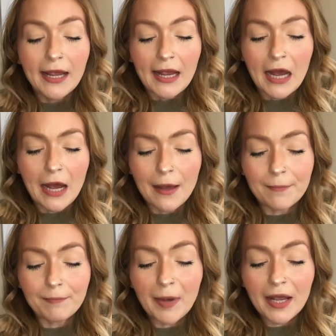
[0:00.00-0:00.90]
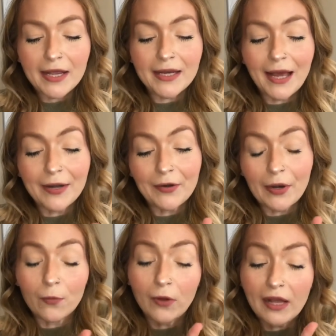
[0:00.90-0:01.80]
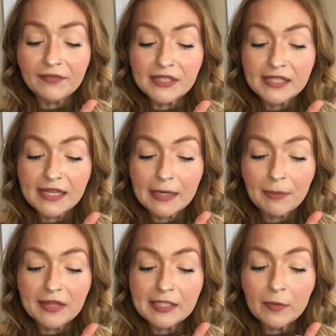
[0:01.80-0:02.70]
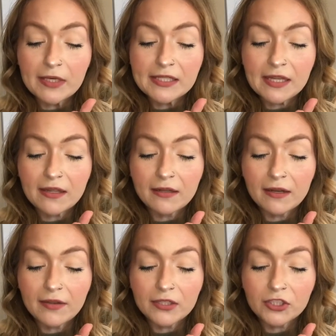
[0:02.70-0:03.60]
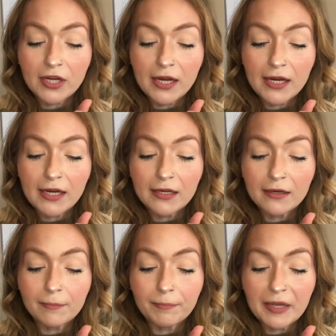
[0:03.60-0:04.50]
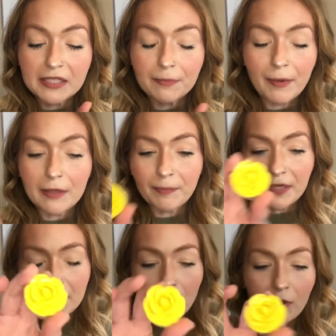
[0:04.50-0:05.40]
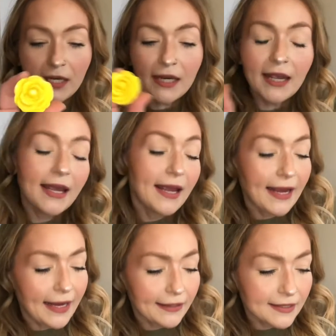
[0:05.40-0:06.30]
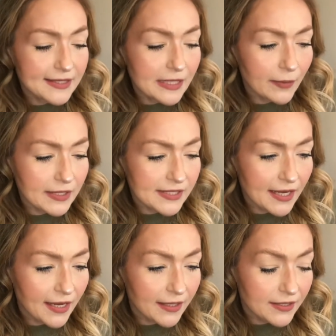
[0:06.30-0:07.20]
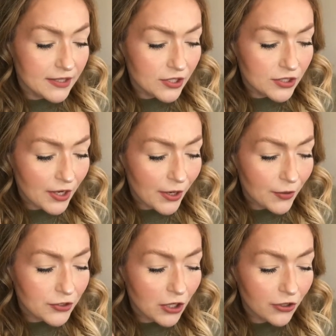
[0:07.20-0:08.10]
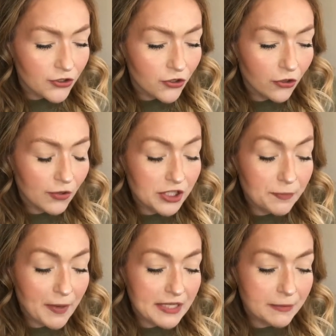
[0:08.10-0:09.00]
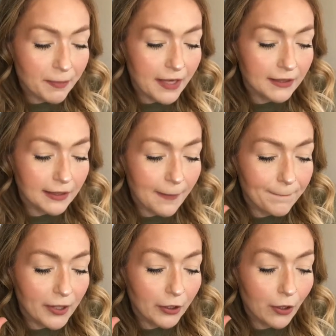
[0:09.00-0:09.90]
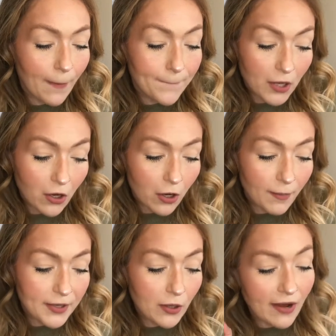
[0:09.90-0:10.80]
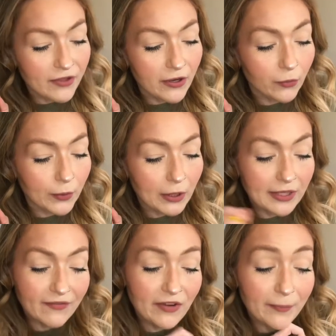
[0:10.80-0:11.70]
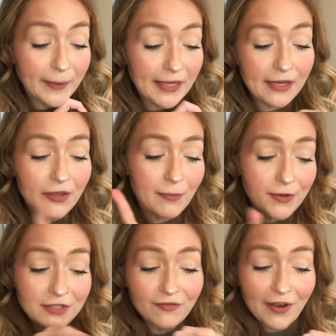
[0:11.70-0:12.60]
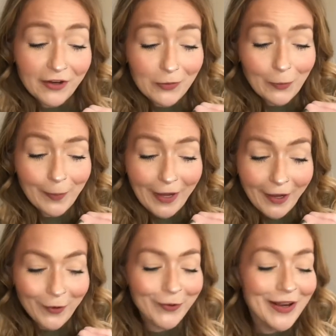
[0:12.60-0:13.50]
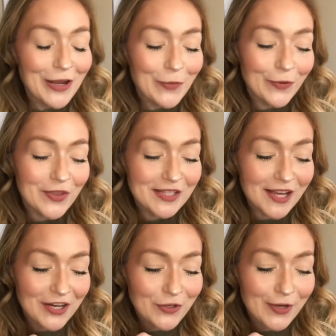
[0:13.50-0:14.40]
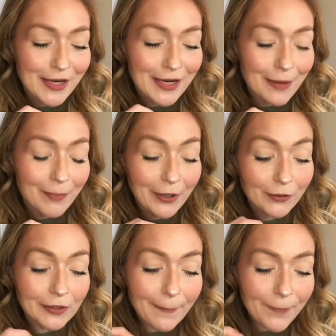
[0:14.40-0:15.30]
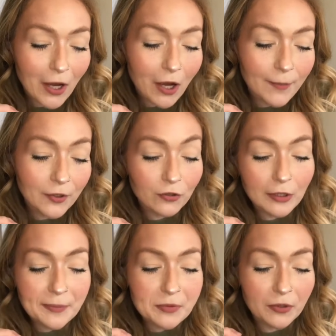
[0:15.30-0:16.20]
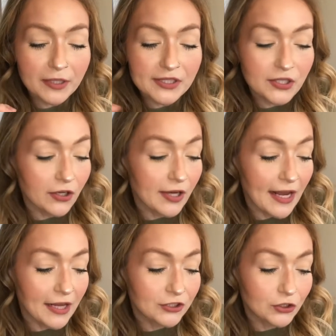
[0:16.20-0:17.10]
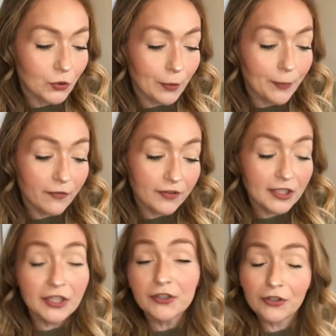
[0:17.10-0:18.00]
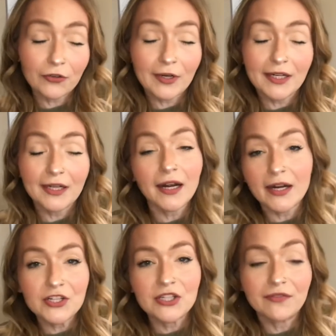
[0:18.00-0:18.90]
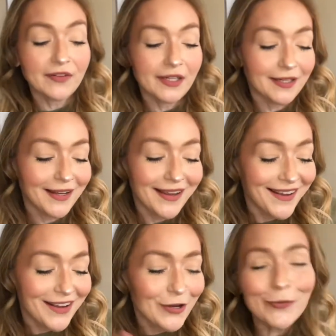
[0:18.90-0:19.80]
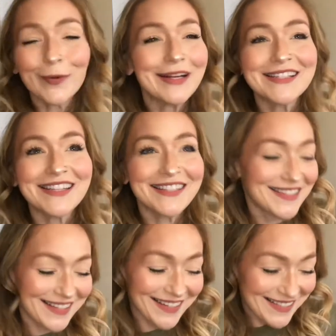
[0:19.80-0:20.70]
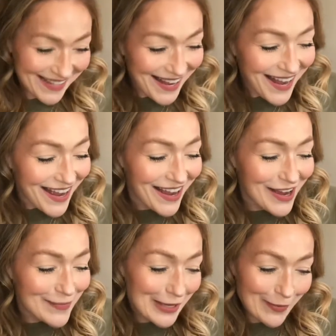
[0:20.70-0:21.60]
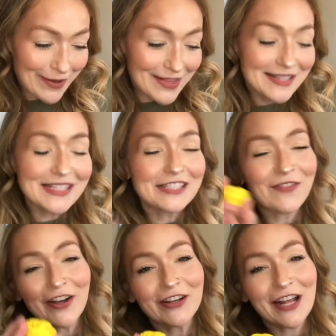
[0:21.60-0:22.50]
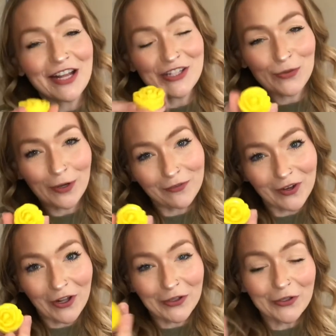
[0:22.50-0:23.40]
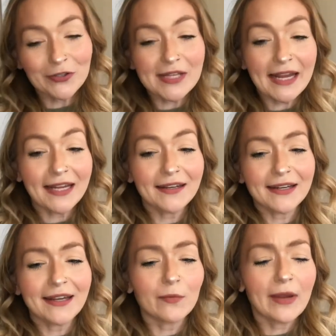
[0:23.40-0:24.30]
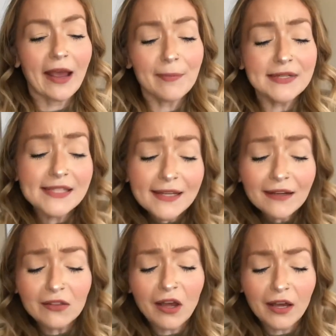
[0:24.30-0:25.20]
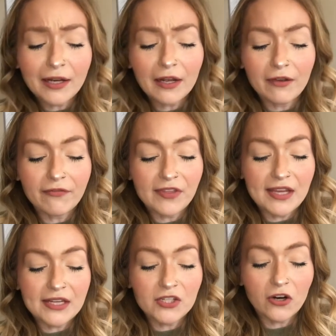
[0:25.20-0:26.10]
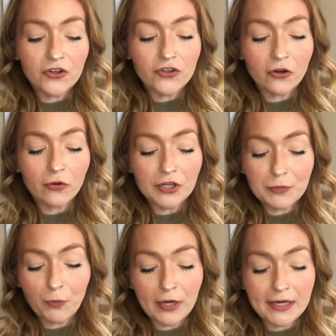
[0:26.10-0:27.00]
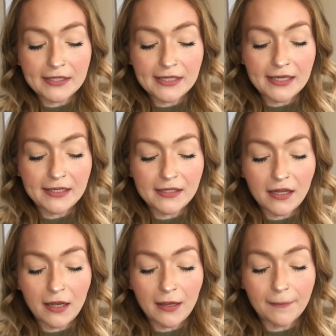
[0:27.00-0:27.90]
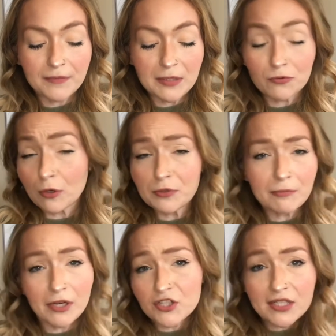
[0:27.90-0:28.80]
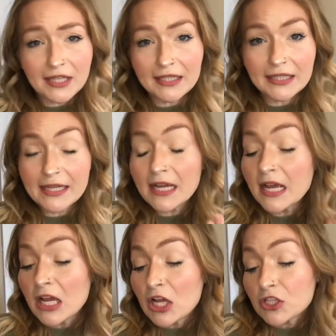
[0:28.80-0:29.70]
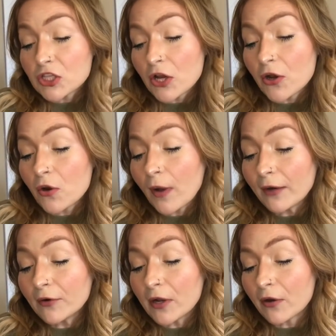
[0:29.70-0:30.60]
Um, but I don't know, we'll have to see. But this one is in the shade Best Bud Peony. And let's see what it says. So Tarte Sugar Rush Best Bud Lip Butter Balm. You'll have the real MVP, the most valuable pout. With this hydrating butter lip balm, your lips will look as good as your perfectly curated IG feed who writes these things? Um, anyway, this is valued at $12. And again, we have been seeing a lot of the Tarte Sugar Rush brand in um, subscription boxes lately. So I don't know.